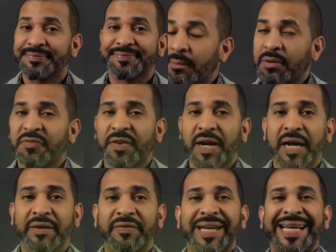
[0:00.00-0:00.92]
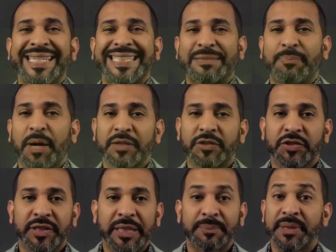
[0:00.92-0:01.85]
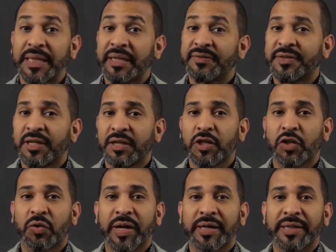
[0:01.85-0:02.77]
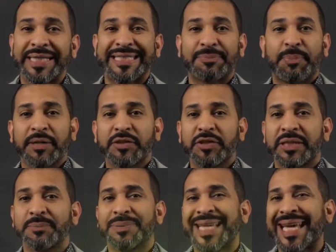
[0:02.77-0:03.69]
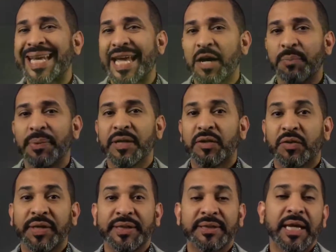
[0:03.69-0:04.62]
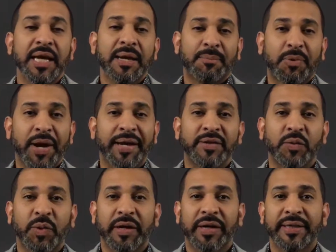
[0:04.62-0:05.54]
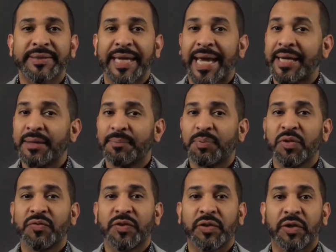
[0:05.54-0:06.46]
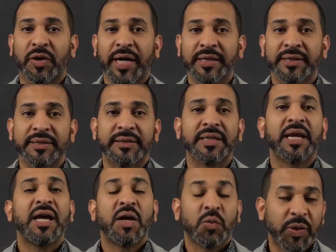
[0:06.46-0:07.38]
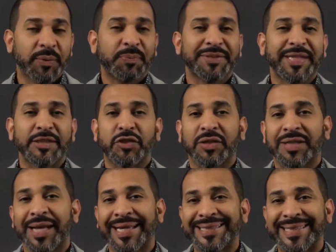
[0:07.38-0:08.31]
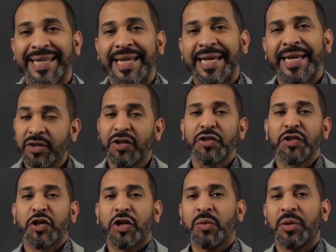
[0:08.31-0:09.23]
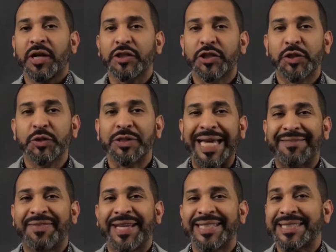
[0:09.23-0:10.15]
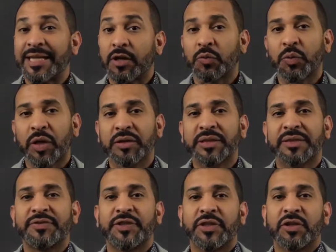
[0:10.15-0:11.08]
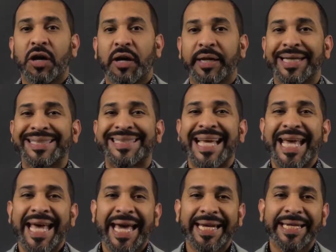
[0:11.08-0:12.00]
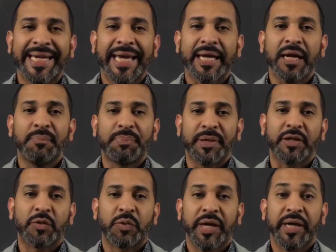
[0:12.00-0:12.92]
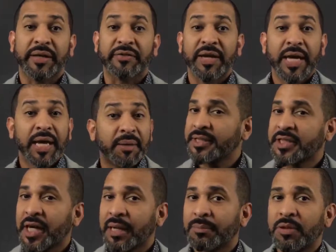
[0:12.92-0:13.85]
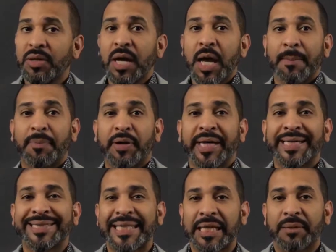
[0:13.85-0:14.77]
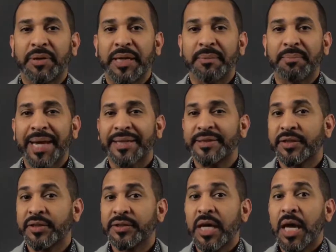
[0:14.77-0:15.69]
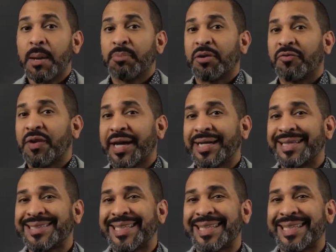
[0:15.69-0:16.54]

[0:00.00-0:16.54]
Number 5, sponsorships. If done correctly, sponsorships can help increase brand awareness and improve your interactions with potential clients. Here, you're going to want to choose events that are relative to your audience and get a bit creative. Being charitable, bring in celebrity ambassadors, providing